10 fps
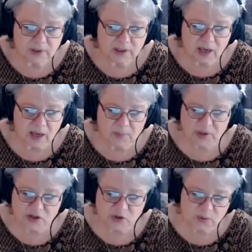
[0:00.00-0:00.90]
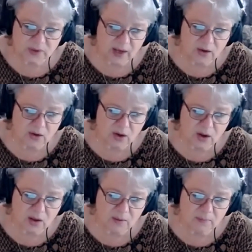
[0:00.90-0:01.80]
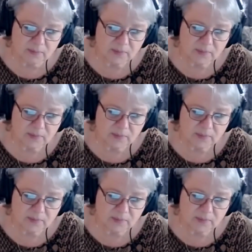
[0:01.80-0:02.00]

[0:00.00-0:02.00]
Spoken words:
In combination with alcohol,